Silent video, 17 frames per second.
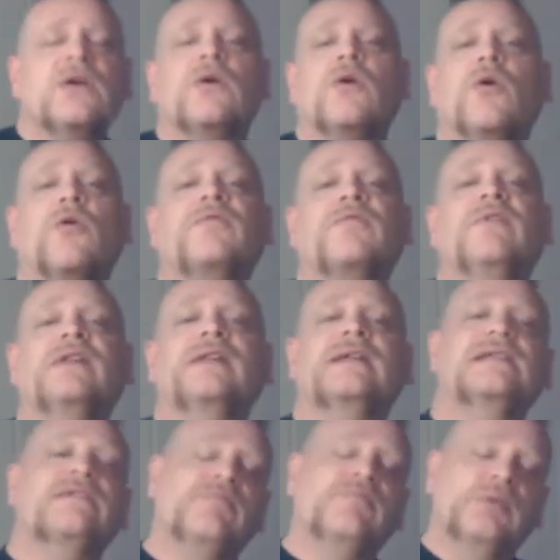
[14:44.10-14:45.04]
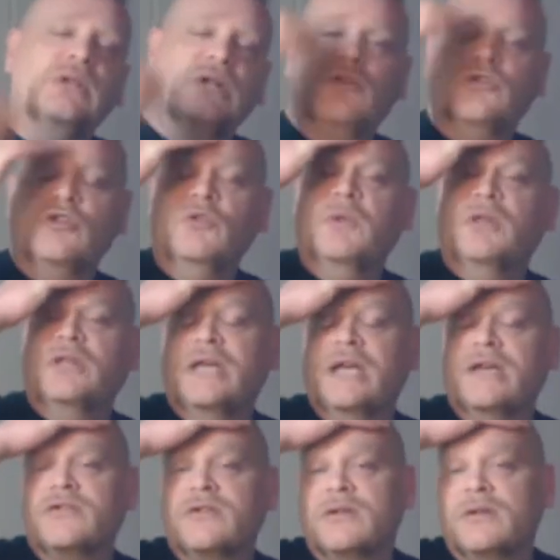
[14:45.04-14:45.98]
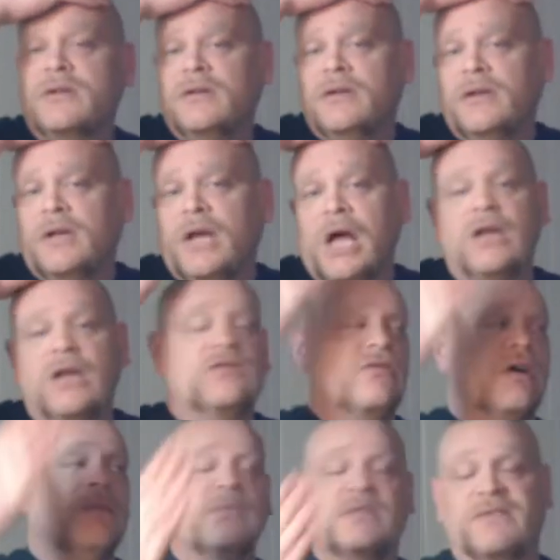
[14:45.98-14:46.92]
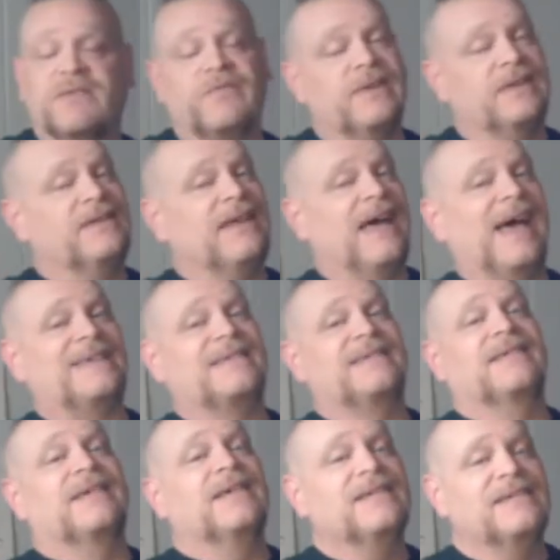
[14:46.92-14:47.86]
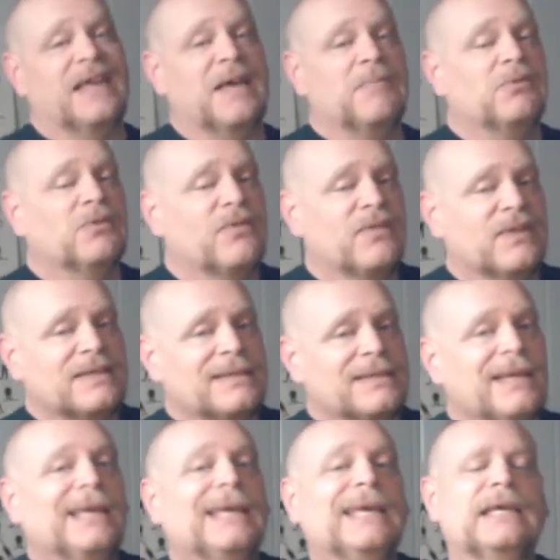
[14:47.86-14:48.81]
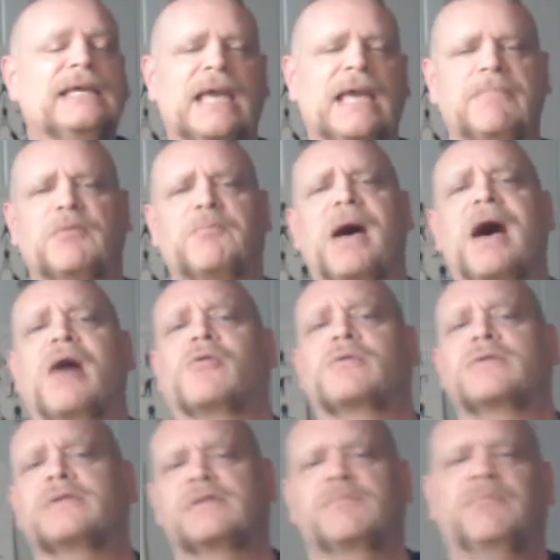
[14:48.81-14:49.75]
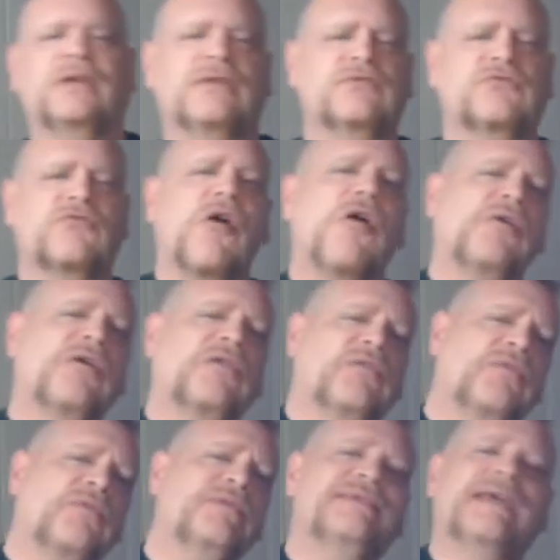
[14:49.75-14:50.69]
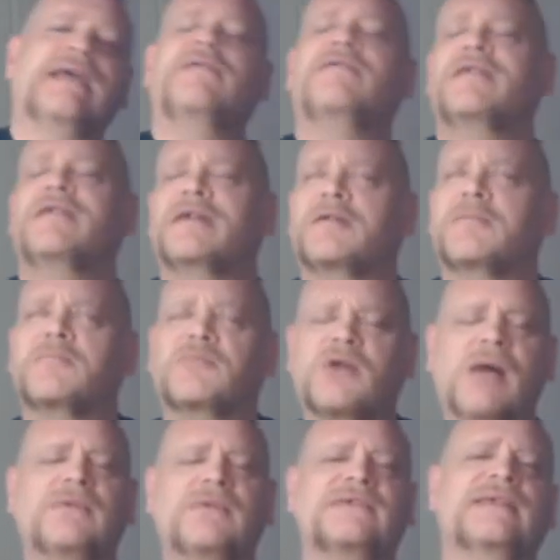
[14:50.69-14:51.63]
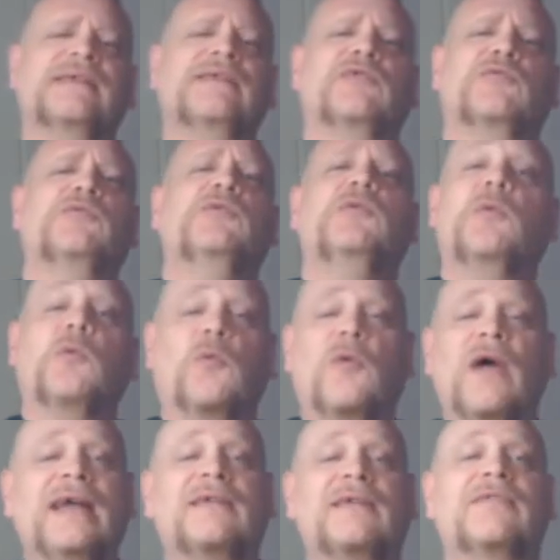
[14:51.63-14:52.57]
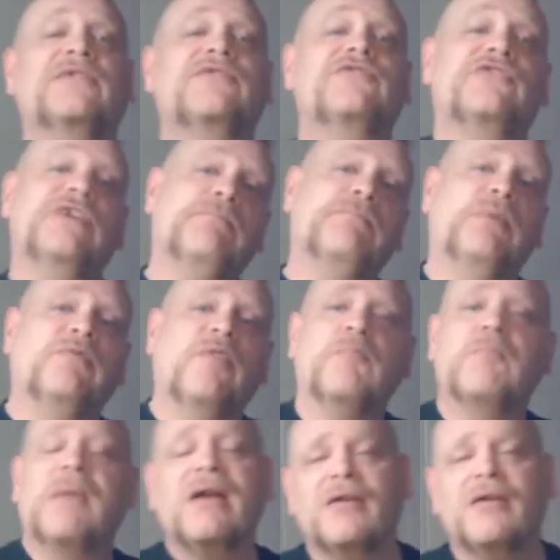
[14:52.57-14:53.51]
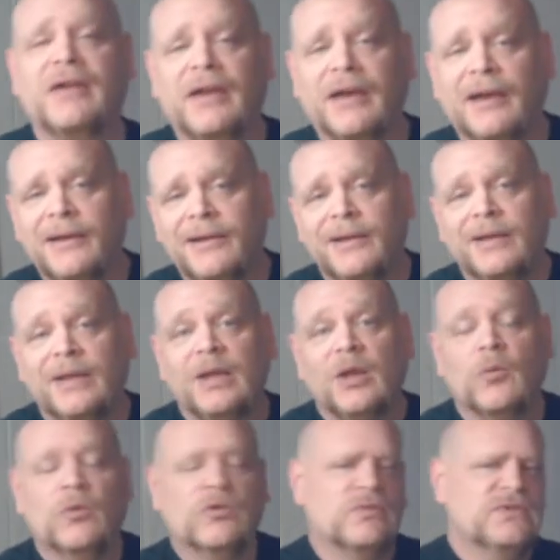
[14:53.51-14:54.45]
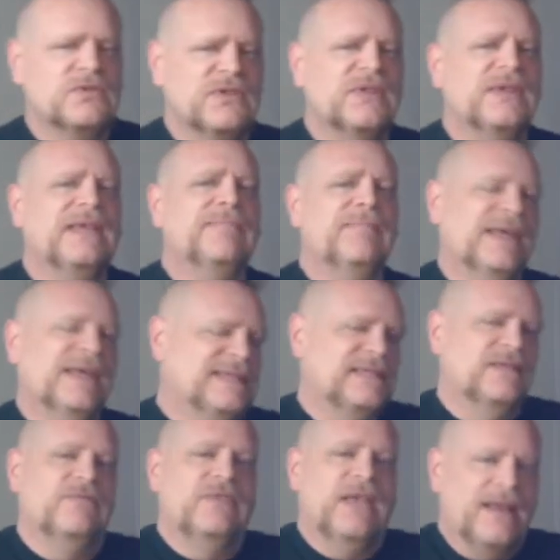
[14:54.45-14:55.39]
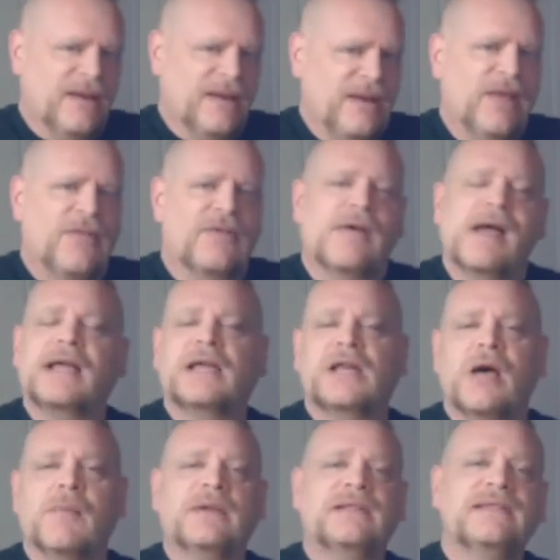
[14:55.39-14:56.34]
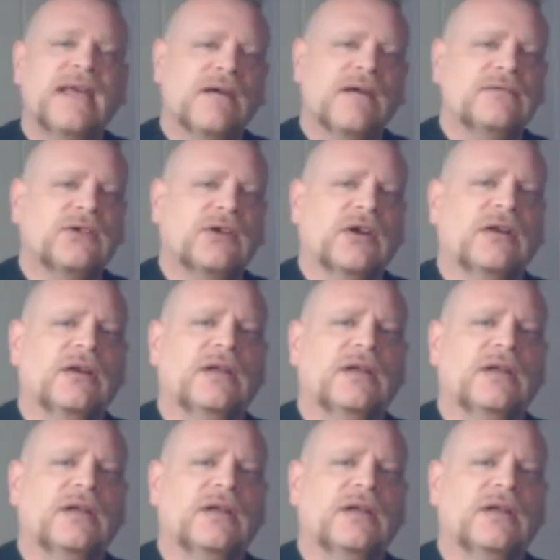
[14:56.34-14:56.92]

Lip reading: or feelings of political humiliation. Trump is a fantastic example of this. He came to power as a big, strong authoritarian, promising to right the ship of America, which was in the midst of yet another economic downturn.